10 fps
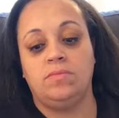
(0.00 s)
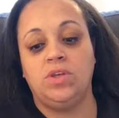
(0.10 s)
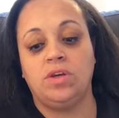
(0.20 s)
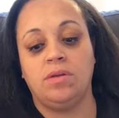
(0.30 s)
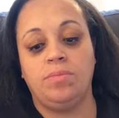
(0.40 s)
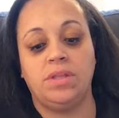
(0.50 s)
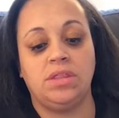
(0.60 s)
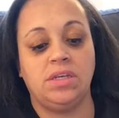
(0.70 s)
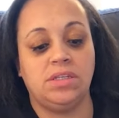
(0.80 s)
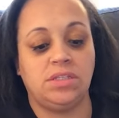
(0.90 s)
You can
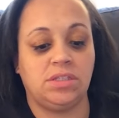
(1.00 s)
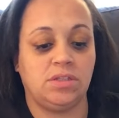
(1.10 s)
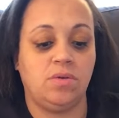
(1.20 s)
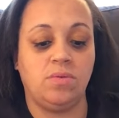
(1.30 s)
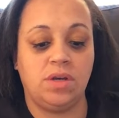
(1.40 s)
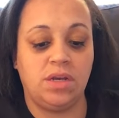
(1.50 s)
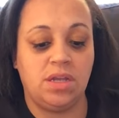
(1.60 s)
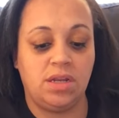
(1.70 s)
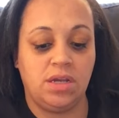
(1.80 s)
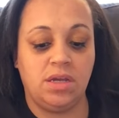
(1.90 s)
put this
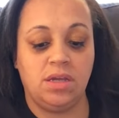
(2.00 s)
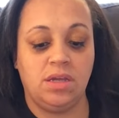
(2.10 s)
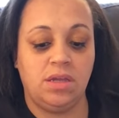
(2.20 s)
on